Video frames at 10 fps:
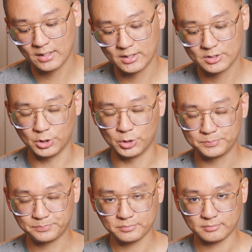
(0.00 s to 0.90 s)

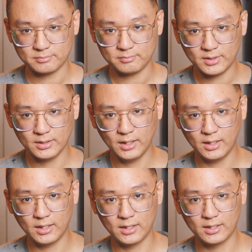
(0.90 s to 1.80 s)
So
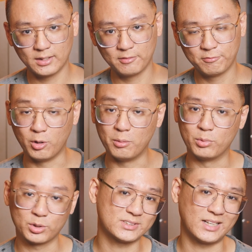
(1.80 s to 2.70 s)
for
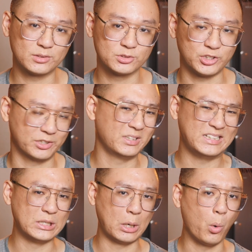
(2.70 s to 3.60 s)
motorcycles,
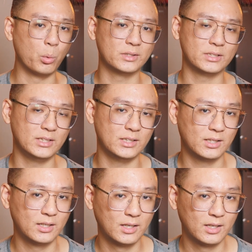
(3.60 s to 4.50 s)
generally they only
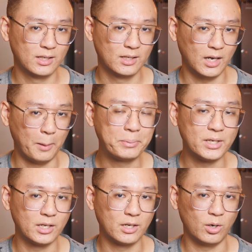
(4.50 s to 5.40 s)

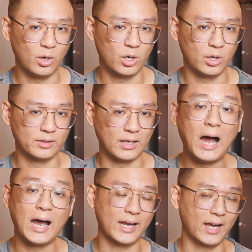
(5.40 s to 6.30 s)
appear on
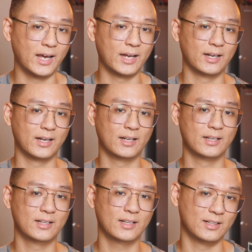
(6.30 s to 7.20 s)
high-end
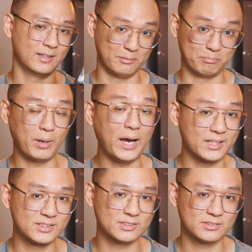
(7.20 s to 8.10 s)

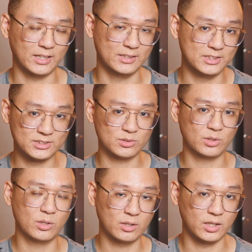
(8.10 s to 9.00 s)
bikes, at least
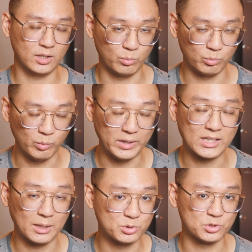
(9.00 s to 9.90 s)
when it
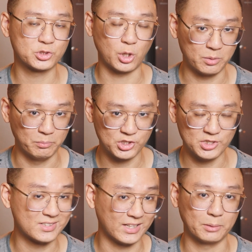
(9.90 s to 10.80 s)
comes to stock
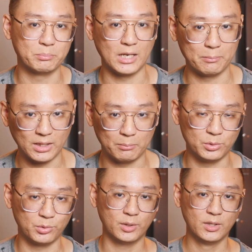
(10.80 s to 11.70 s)
machines like the
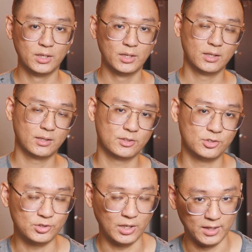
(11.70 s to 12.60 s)
BMW
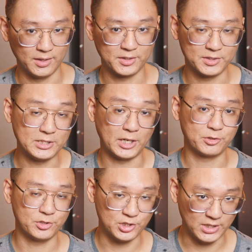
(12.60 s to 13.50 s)

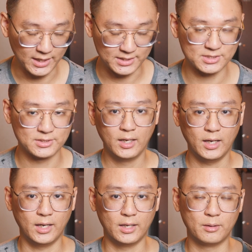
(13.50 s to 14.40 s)
1300 GS.
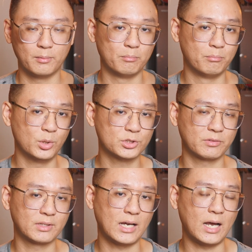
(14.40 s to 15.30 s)
And most
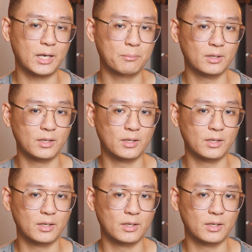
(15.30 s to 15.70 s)
of the time,